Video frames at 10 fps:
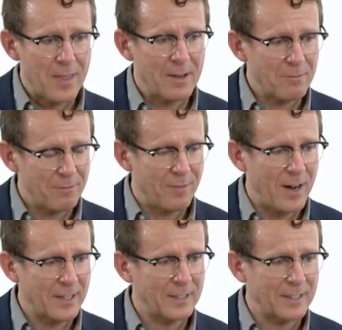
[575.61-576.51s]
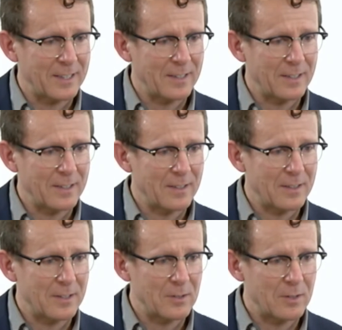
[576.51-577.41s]
finally,
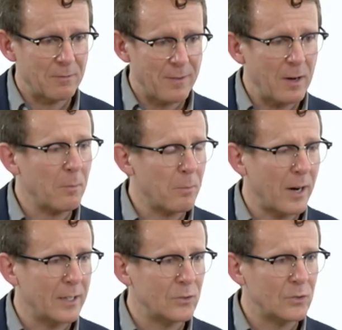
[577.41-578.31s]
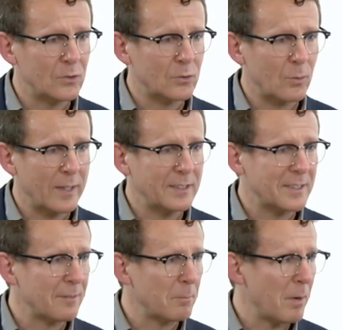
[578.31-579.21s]
the fare price is
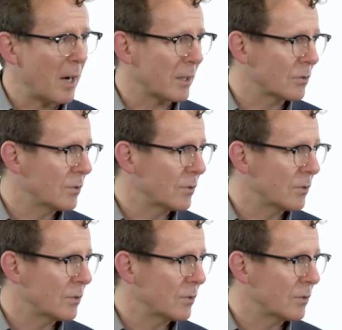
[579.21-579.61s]
$27.